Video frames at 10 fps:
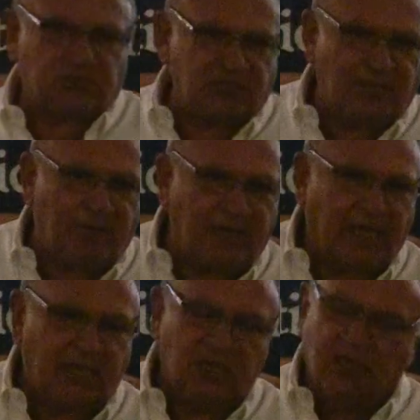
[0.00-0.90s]
sleep at
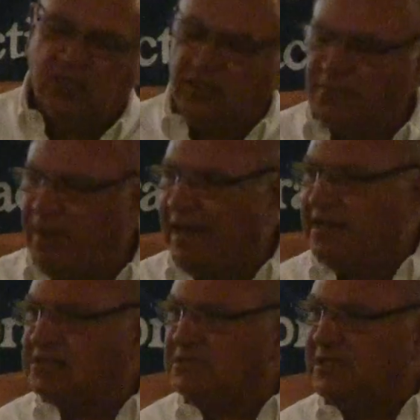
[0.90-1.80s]
night, your body
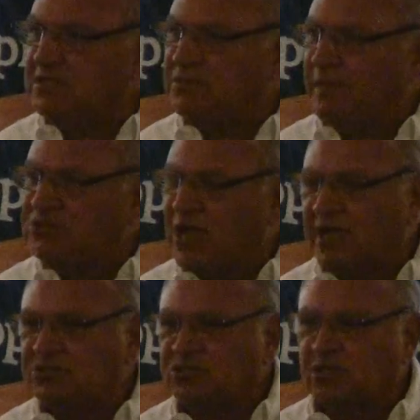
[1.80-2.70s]
doesn't need as much
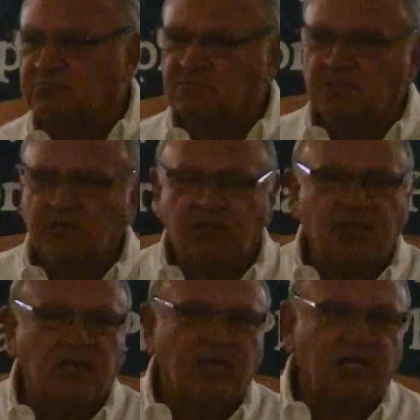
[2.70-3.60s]
oxygen.
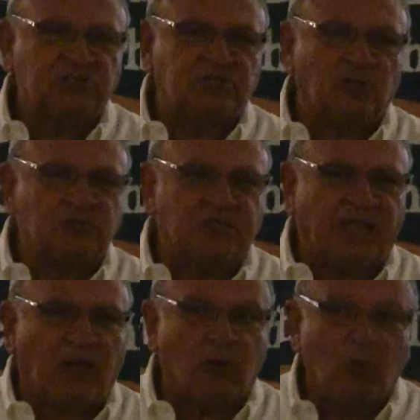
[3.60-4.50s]
It slows it
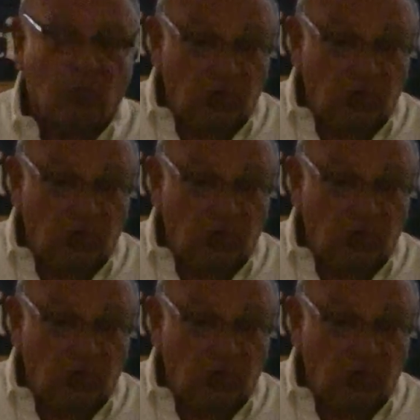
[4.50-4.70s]
down. When